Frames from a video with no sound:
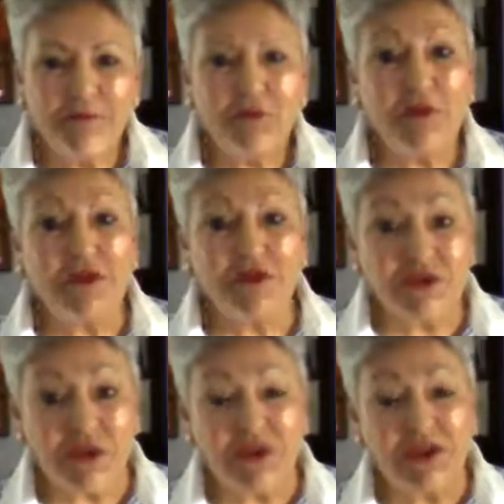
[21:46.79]
when you're
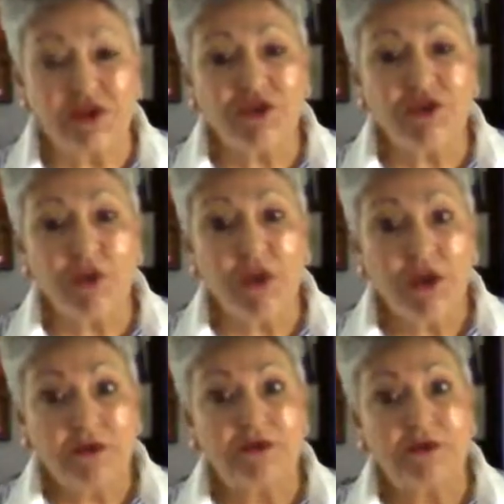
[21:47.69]
starting to
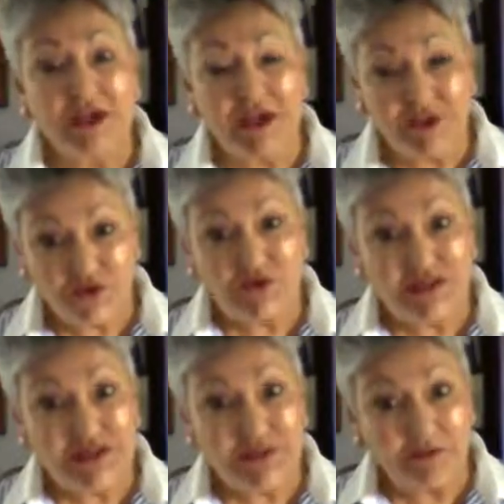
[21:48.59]
be
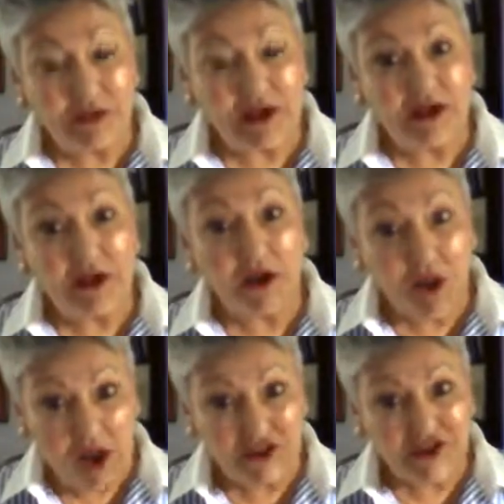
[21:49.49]
interested in being
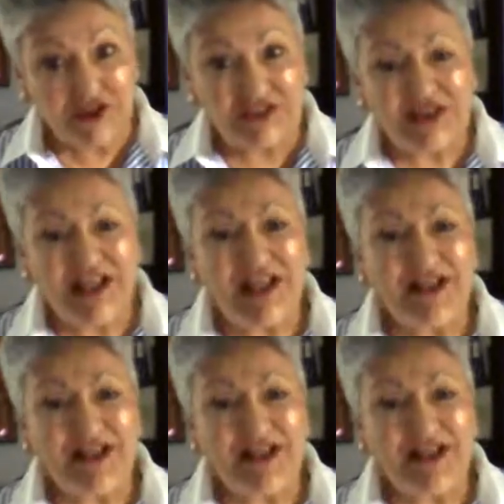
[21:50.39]
conscious,